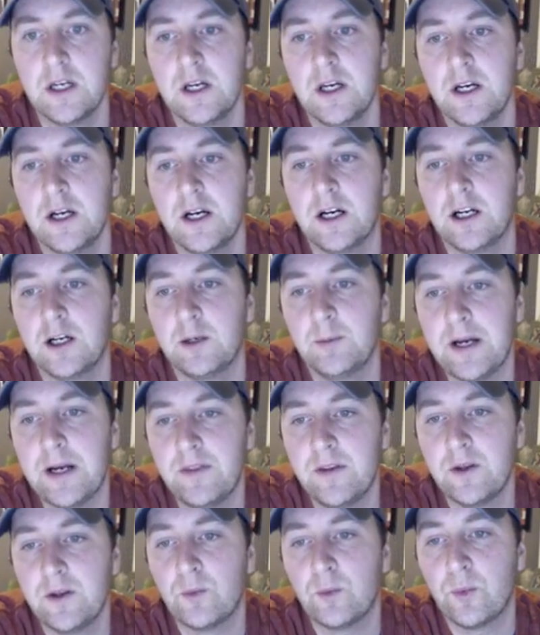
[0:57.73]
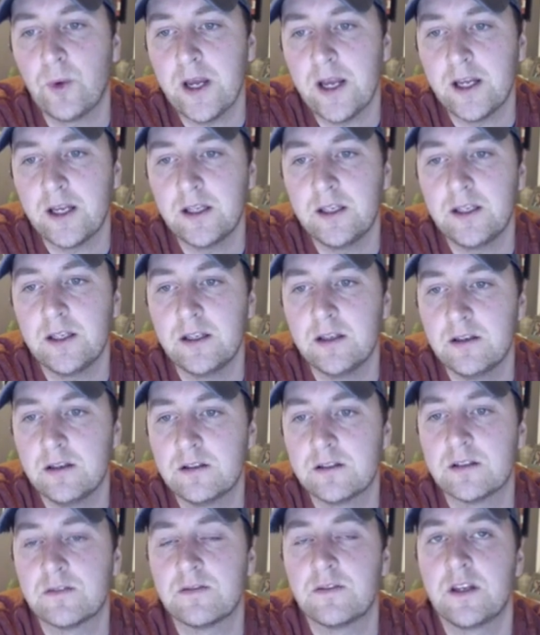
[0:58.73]
And then red
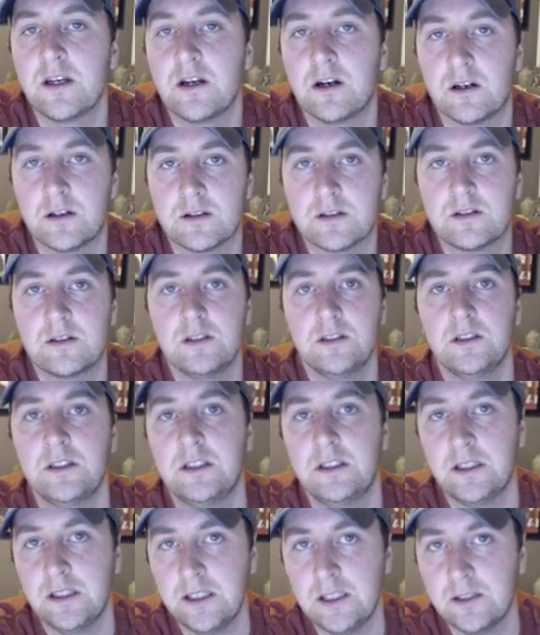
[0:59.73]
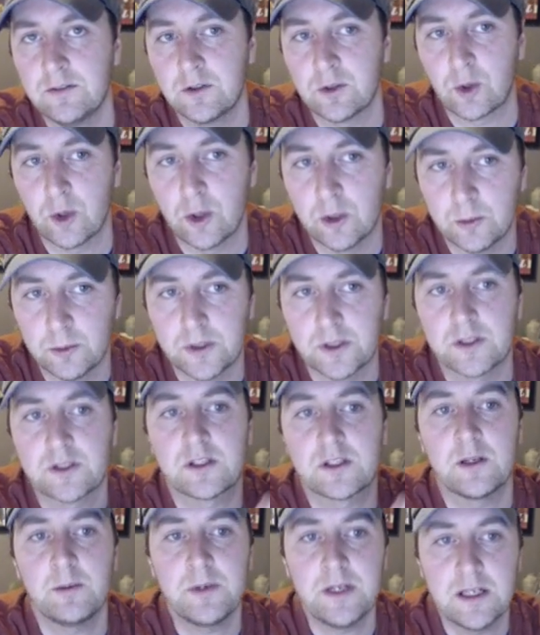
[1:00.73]
is if they are still in need of a Chromebook.
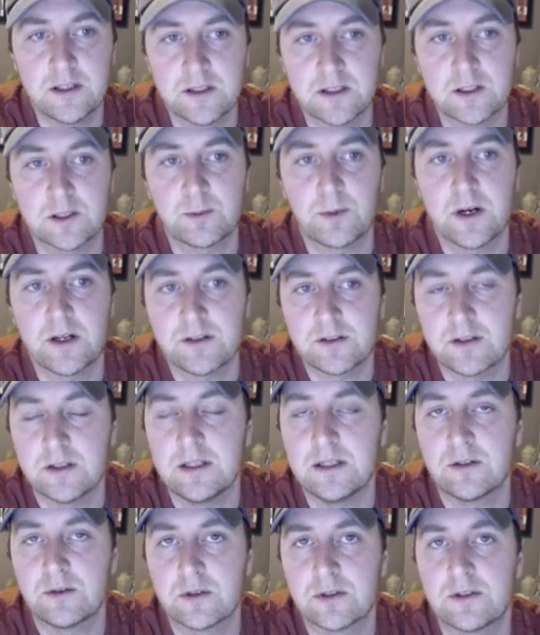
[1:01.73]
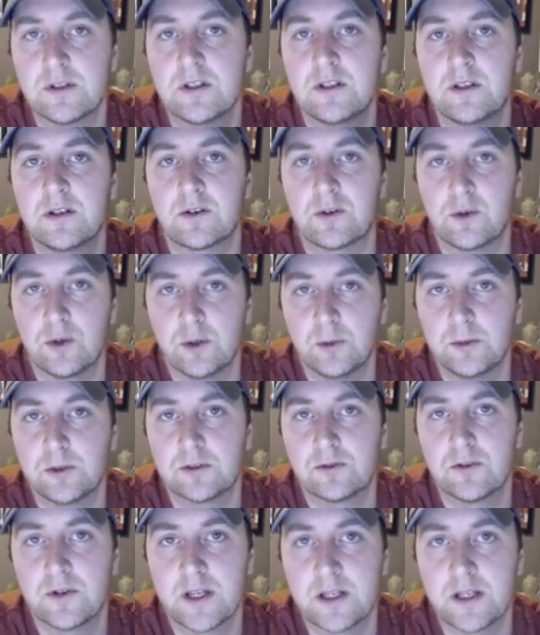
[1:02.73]
Somebody has expressed an interest in a Chromebook for that